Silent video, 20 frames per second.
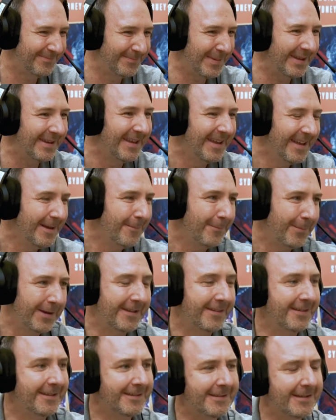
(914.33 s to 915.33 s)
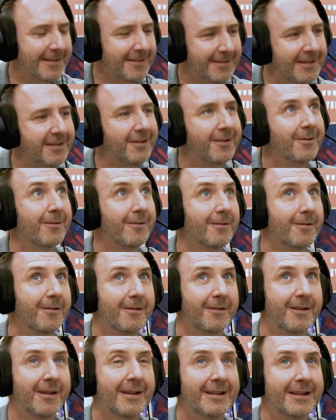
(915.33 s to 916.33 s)
But but in the sense that you're
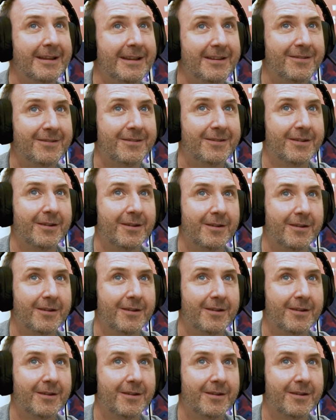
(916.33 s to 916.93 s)
at least